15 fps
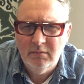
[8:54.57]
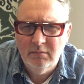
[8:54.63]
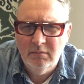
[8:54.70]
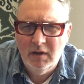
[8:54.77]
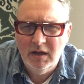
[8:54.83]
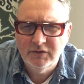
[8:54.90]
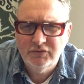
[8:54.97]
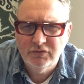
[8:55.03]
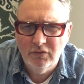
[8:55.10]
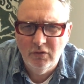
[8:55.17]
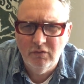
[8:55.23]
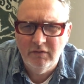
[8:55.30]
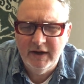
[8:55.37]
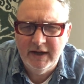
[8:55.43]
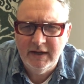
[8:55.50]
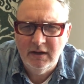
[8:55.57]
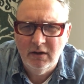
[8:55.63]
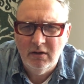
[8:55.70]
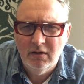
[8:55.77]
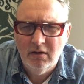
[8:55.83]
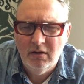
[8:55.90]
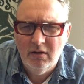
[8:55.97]
my drawing
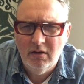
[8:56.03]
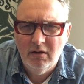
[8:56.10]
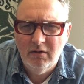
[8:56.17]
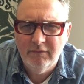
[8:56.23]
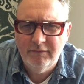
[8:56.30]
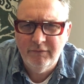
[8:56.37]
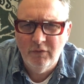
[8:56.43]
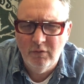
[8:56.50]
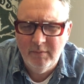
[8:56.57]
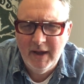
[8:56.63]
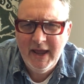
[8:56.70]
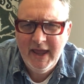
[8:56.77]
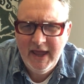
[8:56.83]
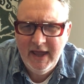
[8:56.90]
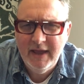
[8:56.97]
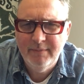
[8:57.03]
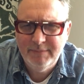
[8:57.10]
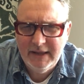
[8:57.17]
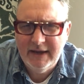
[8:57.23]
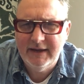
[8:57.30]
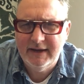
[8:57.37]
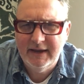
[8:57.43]
for my hare
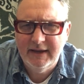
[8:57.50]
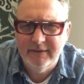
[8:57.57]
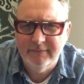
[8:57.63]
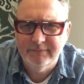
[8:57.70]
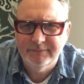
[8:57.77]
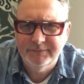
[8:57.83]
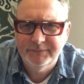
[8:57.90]
blanket.